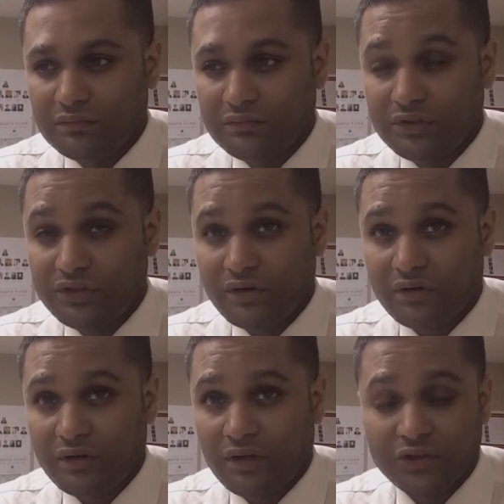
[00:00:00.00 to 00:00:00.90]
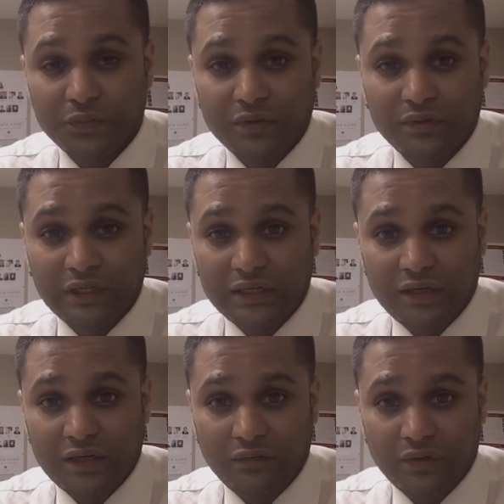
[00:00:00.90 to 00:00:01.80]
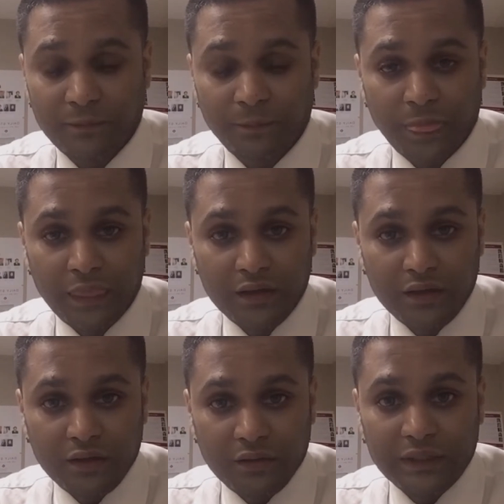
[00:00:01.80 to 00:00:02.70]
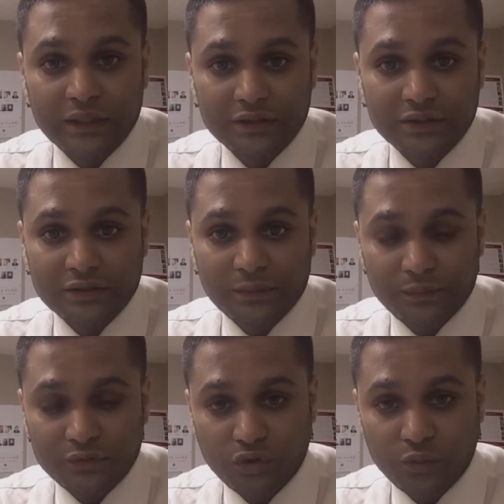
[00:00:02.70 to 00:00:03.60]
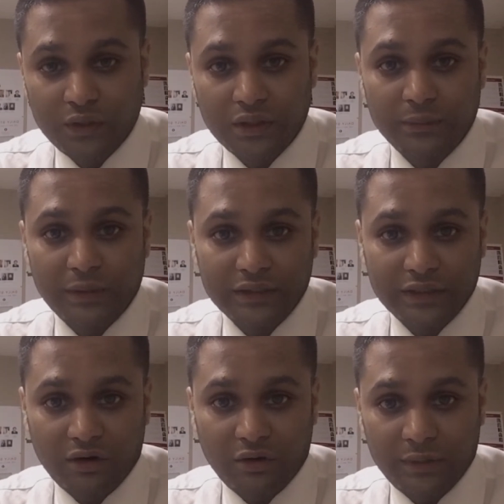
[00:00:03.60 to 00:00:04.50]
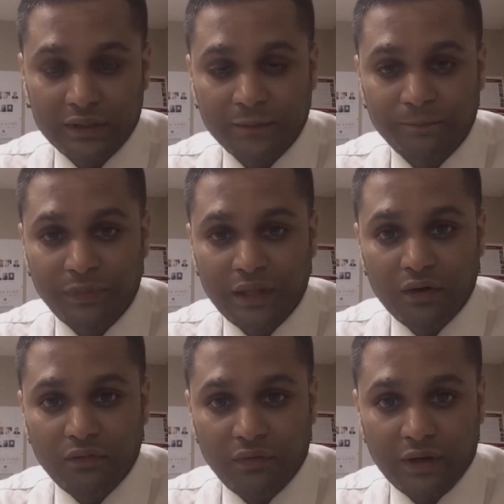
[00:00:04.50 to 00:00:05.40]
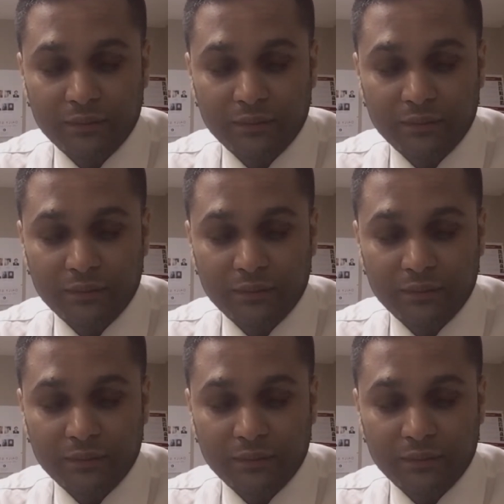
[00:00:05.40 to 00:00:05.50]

general hospital, that kind of one. But it should be by the government. From